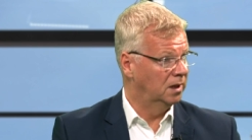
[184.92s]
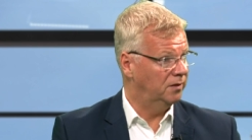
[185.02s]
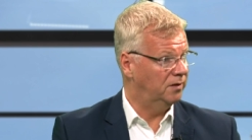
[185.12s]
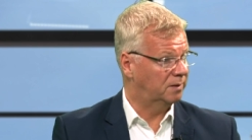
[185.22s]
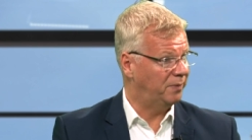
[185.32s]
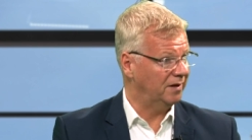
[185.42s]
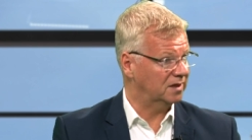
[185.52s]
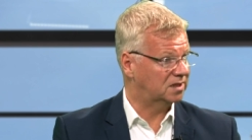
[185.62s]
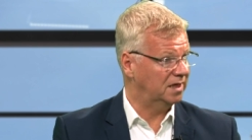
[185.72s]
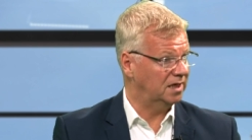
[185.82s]
the
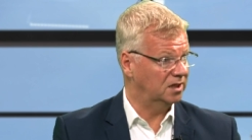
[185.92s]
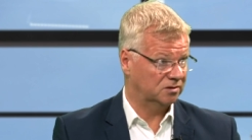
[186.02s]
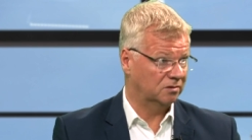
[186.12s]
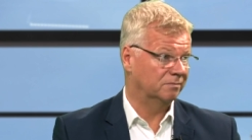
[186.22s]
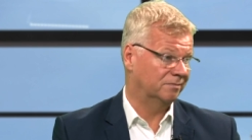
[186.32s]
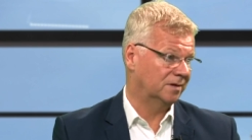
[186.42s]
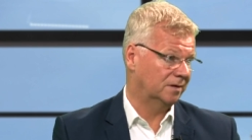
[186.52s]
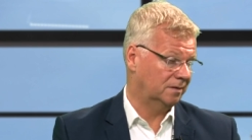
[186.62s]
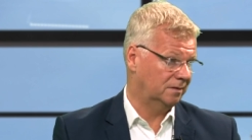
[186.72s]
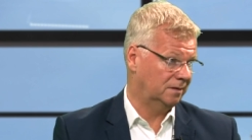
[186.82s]
Palestinians or
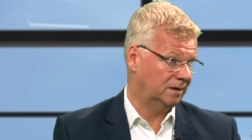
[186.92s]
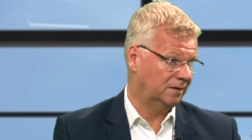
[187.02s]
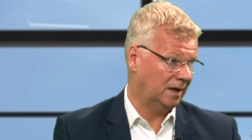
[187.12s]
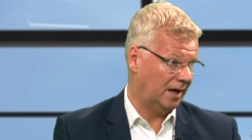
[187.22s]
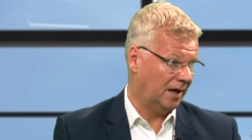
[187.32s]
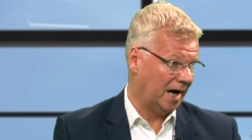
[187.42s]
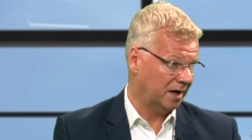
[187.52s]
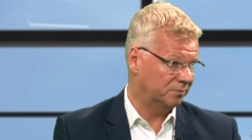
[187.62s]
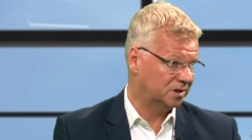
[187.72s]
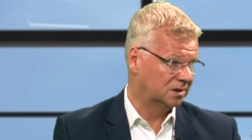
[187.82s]
the
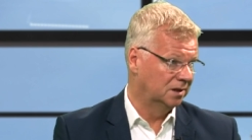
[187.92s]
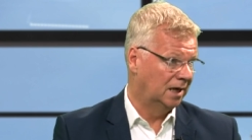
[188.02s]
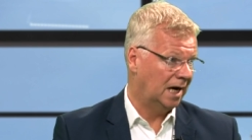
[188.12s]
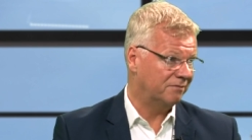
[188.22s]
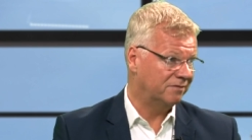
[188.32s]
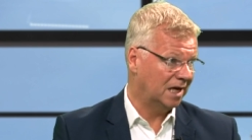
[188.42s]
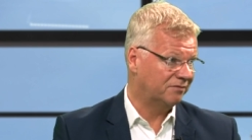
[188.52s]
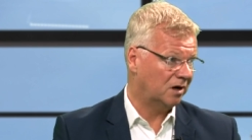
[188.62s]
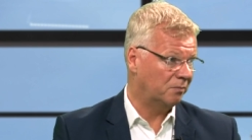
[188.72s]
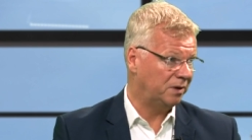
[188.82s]
Arabs have
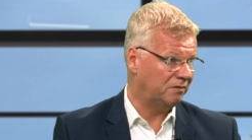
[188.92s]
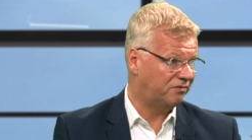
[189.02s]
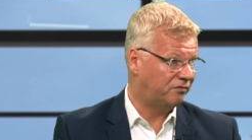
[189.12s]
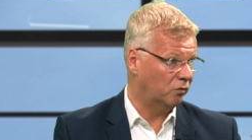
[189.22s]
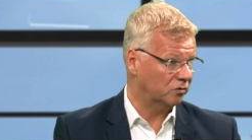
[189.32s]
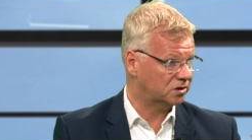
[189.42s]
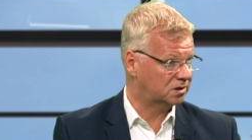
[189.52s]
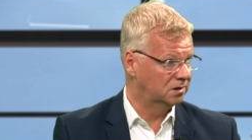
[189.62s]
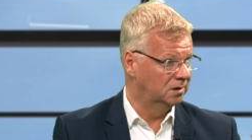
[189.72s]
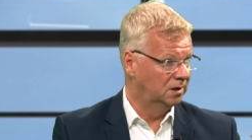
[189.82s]
never been
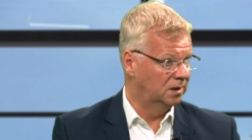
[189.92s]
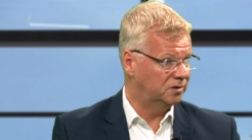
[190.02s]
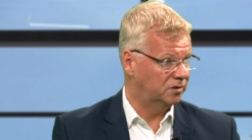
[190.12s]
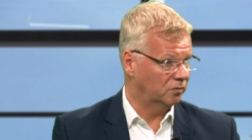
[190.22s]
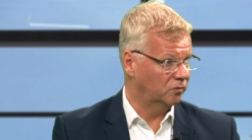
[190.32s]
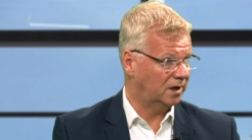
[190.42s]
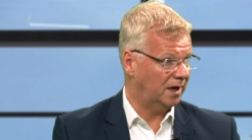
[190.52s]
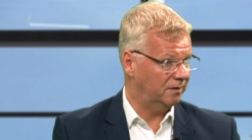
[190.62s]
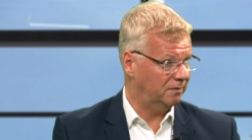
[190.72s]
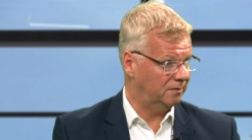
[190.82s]
forced to look
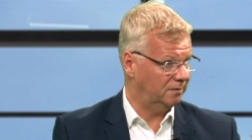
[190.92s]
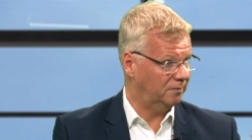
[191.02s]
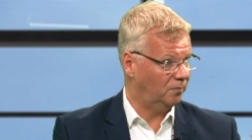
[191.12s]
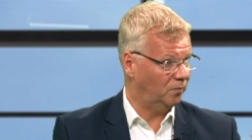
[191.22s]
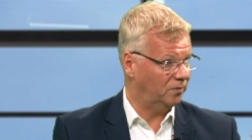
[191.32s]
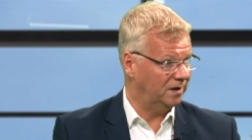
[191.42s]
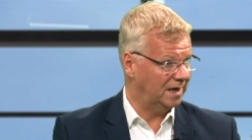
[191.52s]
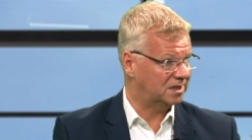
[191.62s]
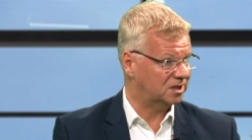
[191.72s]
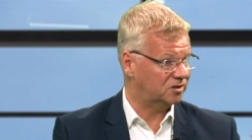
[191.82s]
at the
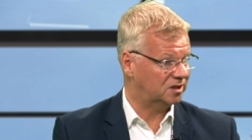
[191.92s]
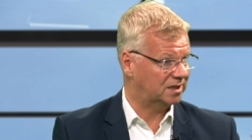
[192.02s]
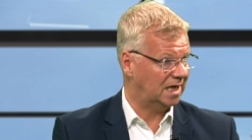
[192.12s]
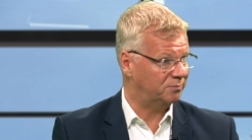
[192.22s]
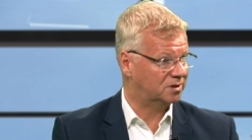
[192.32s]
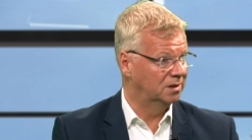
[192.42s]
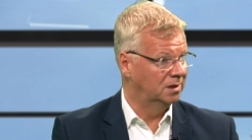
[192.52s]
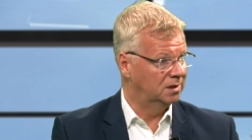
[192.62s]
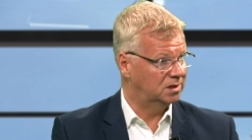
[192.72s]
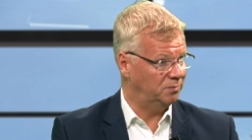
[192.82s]
necessary steps
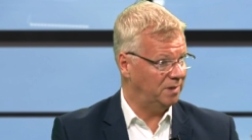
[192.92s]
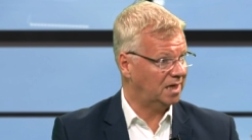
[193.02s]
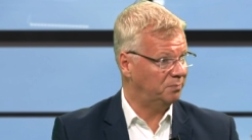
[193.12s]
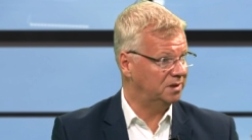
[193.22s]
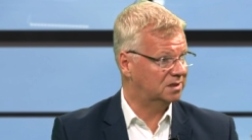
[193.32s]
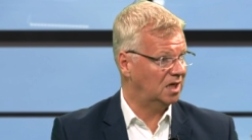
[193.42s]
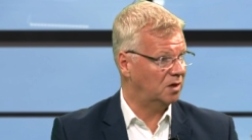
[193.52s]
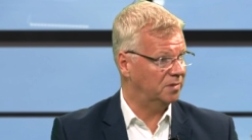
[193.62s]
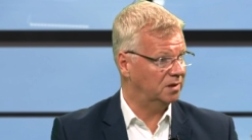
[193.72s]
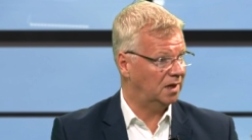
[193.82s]
to make a peace
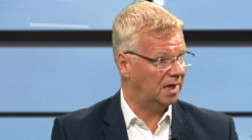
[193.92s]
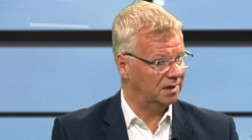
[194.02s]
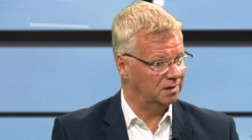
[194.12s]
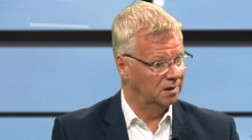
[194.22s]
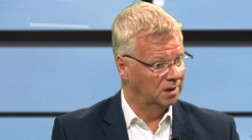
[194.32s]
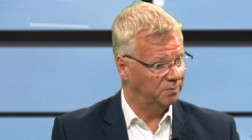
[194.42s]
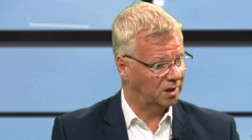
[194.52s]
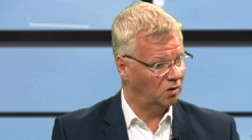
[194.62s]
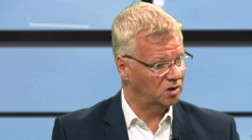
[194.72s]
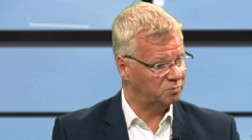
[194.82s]
settlement. And
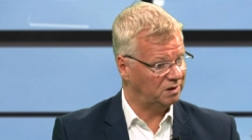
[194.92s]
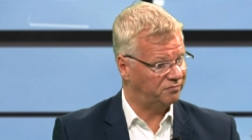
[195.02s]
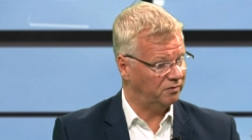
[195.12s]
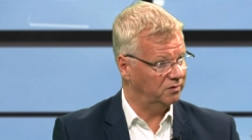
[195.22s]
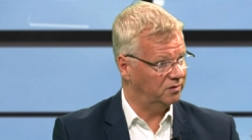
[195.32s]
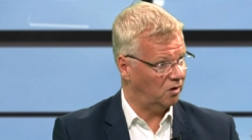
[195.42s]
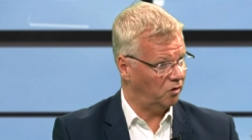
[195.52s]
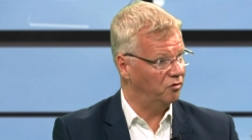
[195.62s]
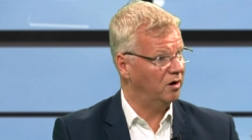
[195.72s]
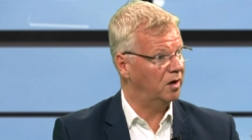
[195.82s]
because we fund
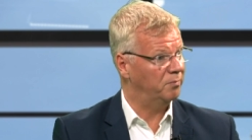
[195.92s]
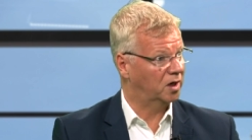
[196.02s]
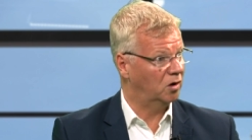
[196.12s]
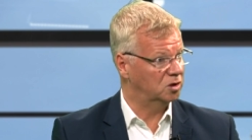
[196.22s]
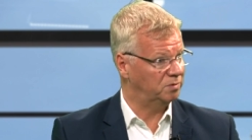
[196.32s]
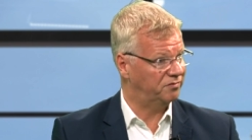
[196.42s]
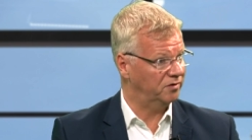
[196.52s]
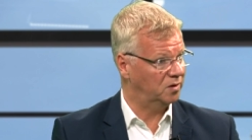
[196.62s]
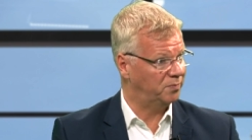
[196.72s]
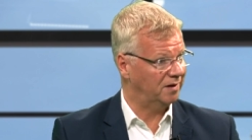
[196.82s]
UNRWA and because we
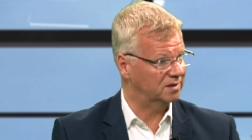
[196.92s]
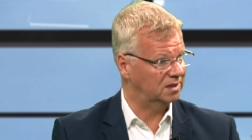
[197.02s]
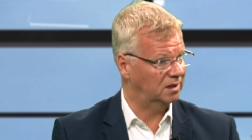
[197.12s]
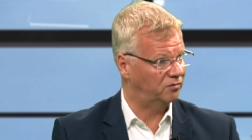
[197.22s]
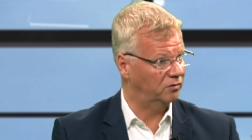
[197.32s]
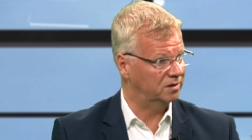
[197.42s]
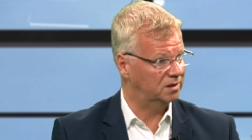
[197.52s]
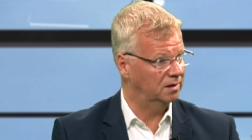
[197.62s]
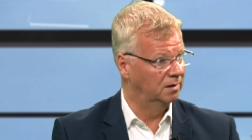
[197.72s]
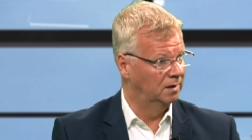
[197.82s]
fund the Palestinian Authority